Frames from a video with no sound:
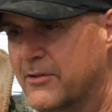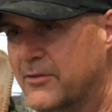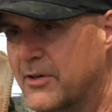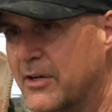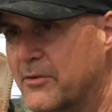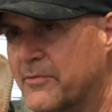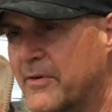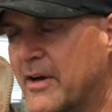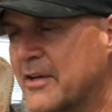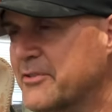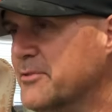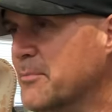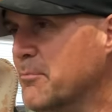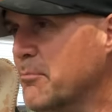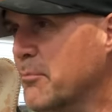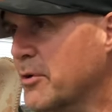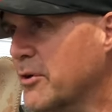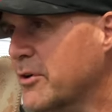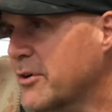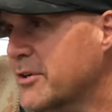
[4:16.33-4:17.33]
try to find
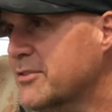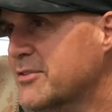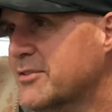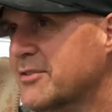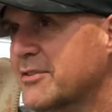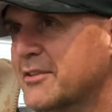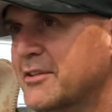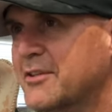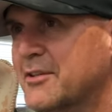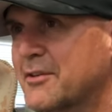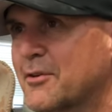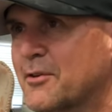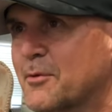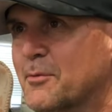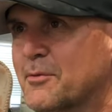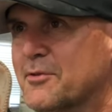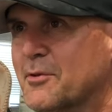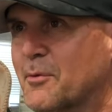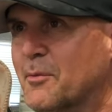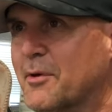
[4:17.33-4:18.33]
some books.
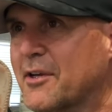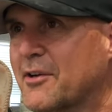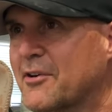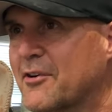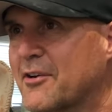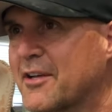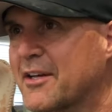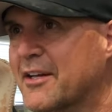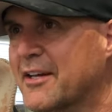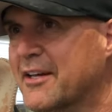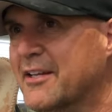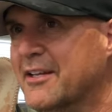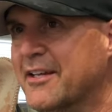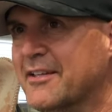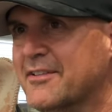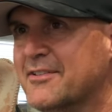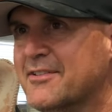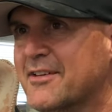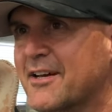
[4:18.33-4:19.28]
There was no internet at the